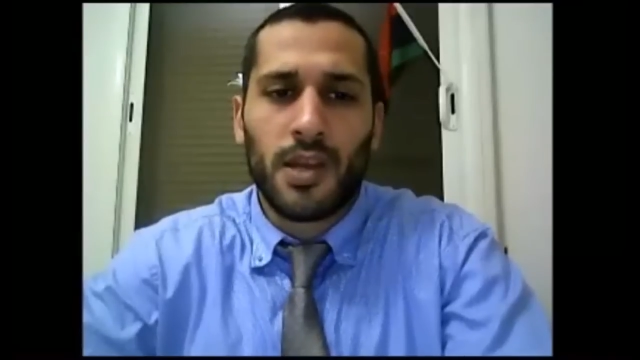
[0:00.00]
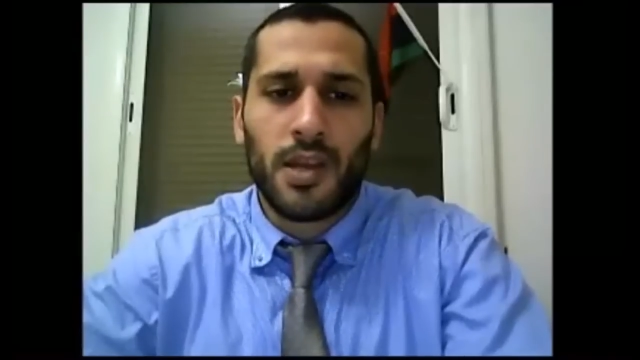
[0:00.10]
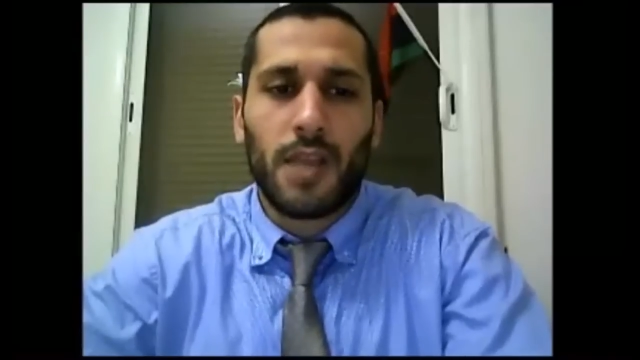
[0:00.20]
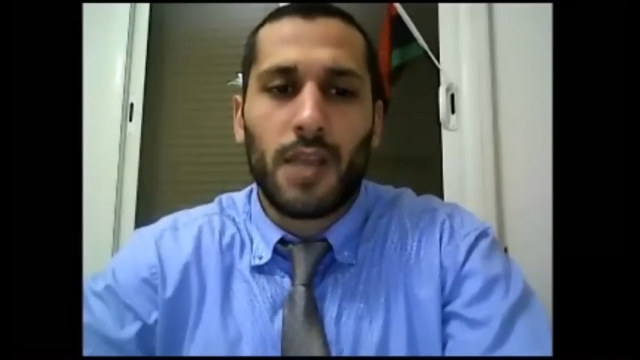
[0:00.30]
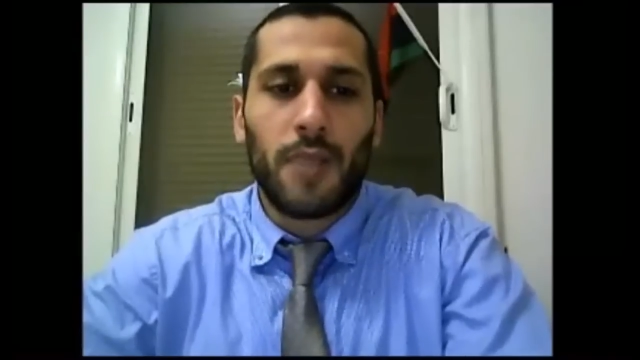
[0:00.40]

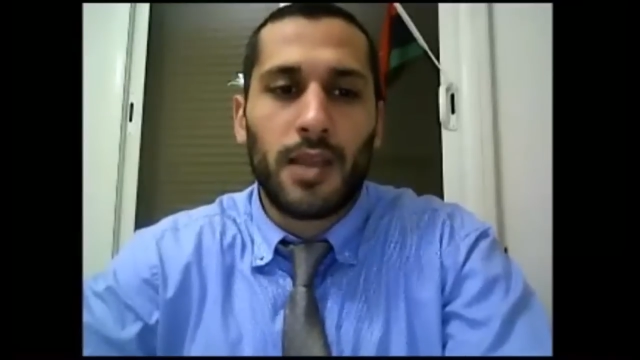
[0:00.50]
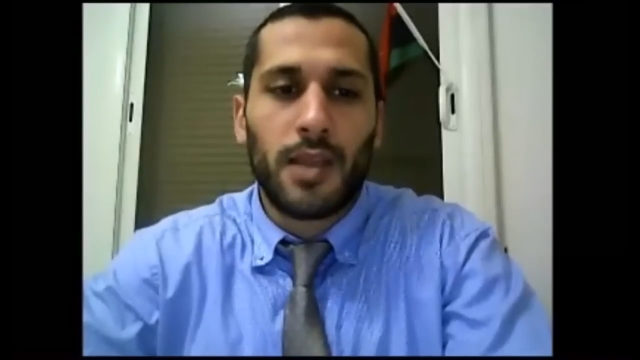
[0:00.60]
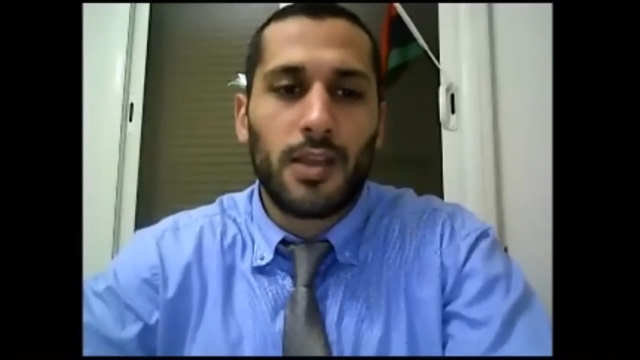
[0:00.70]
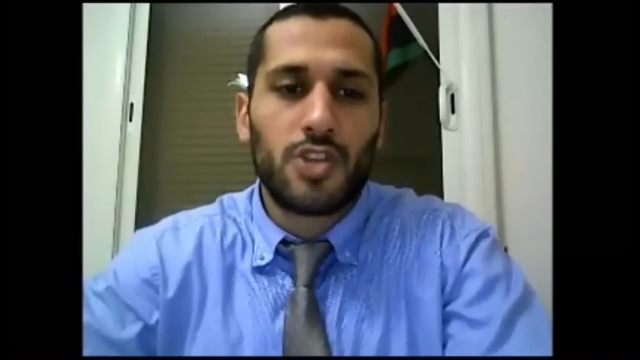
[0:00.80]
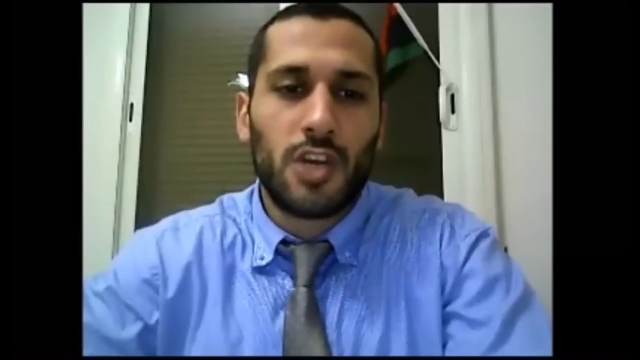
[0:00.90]
in a
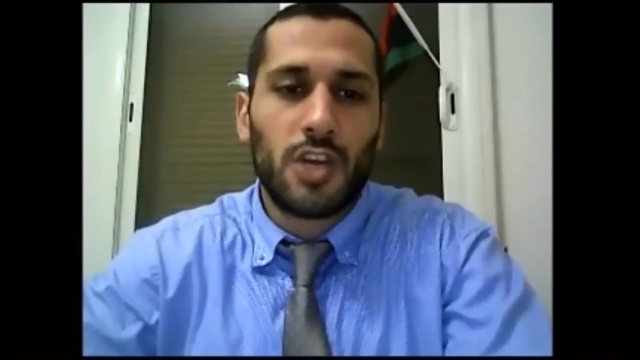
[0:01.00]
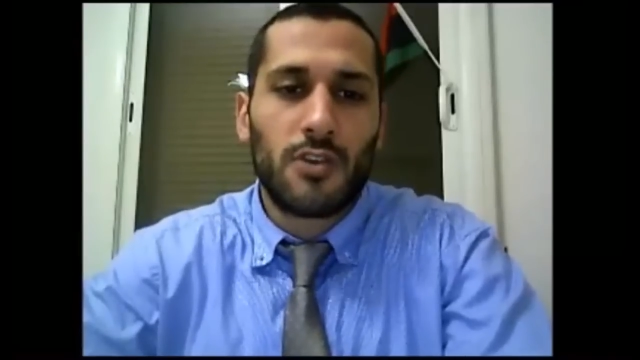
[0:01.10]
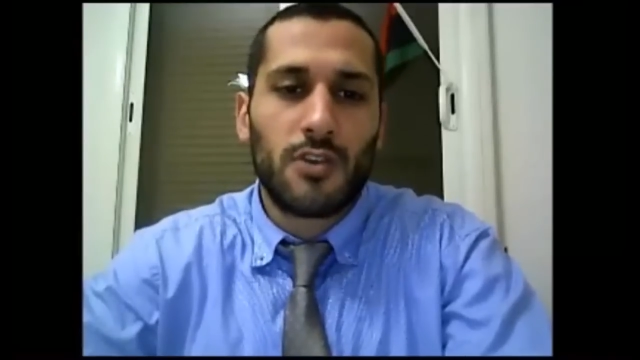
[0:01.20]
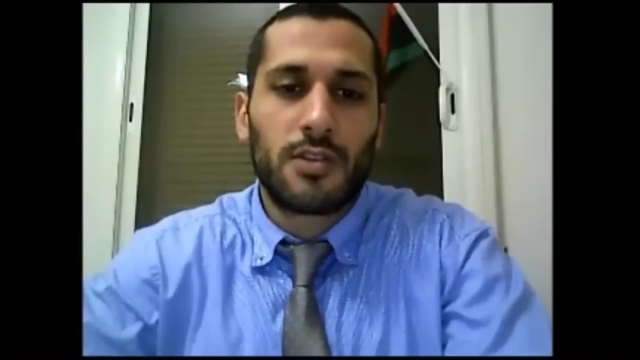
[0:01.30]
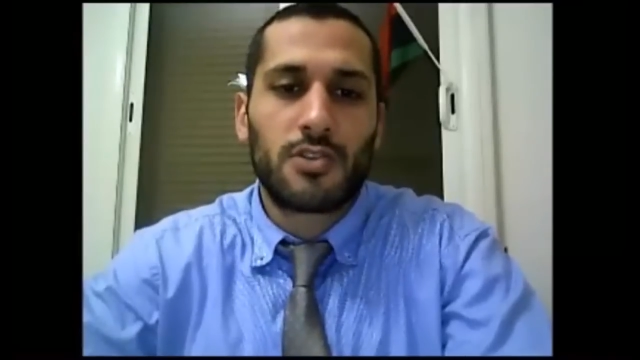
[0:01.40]
mainly general
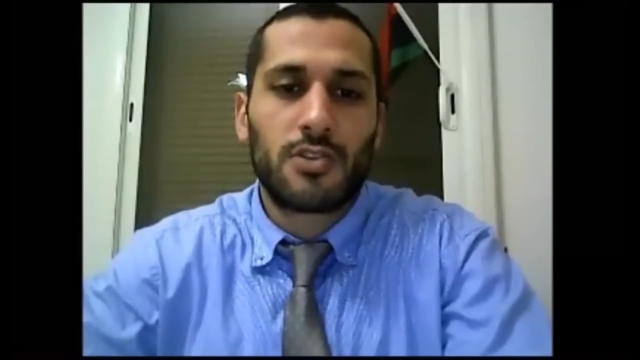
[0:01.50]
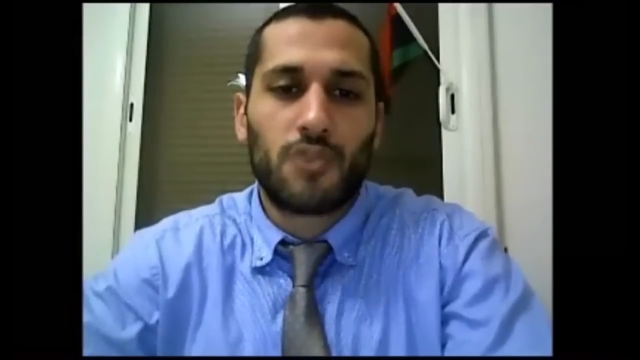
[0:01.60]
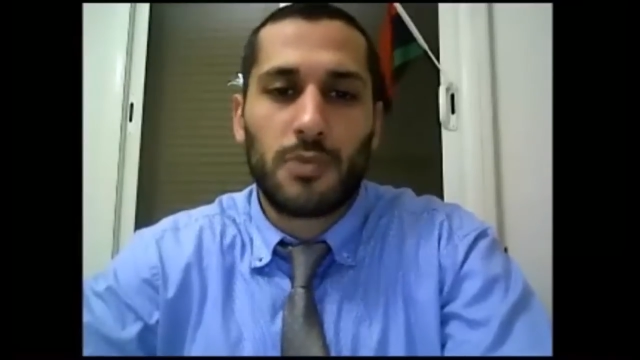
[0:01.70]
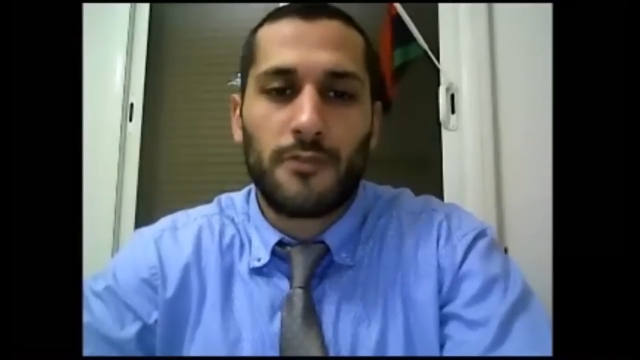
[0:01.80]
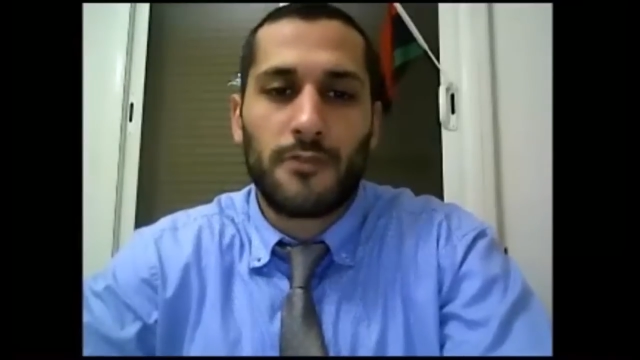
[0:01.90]
and
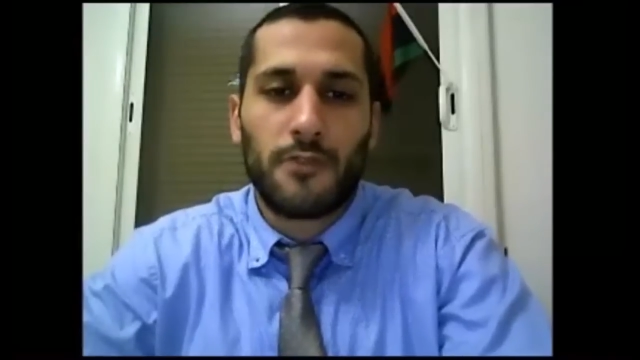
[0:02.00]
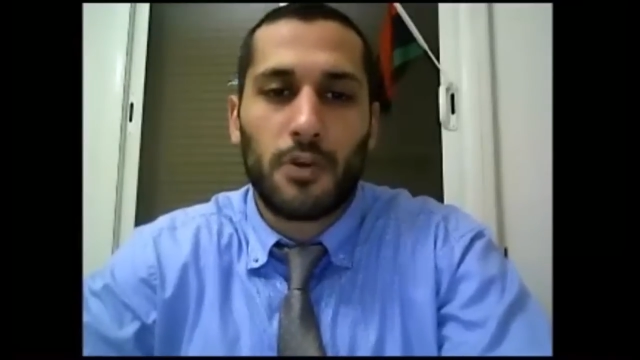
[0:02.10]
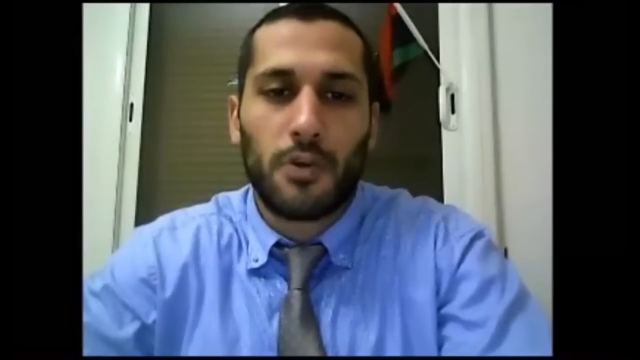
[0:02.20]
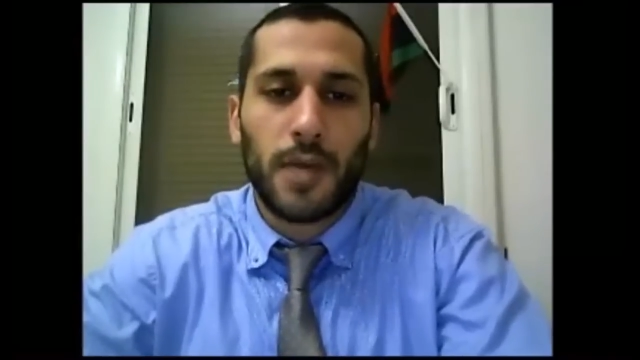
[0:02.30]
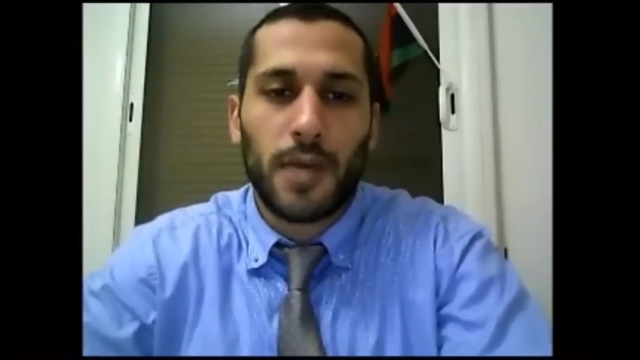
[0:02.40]
descriptive
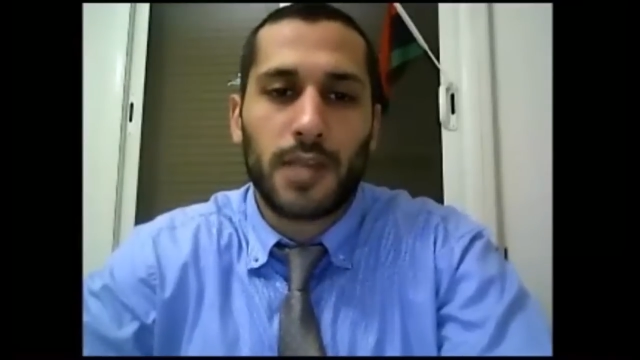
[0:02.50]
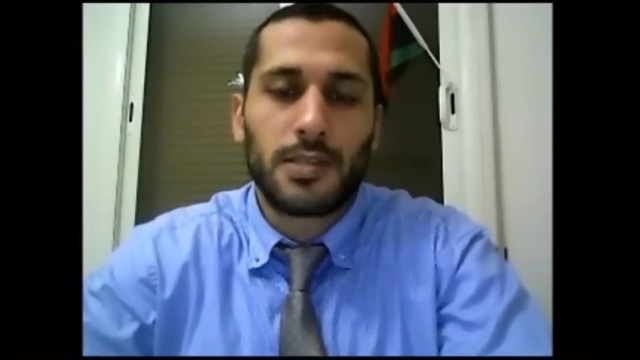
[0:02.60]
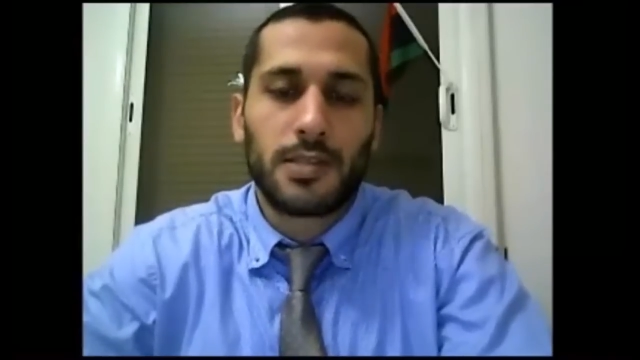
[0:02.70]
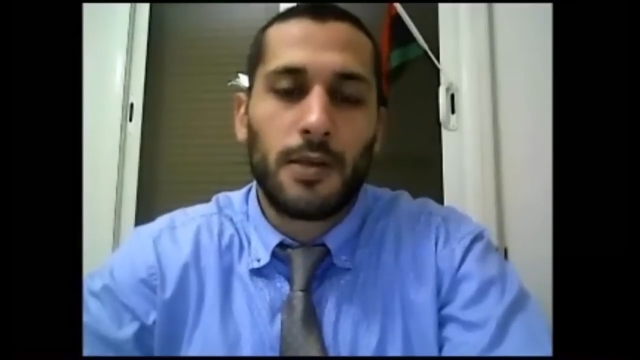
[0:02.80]
format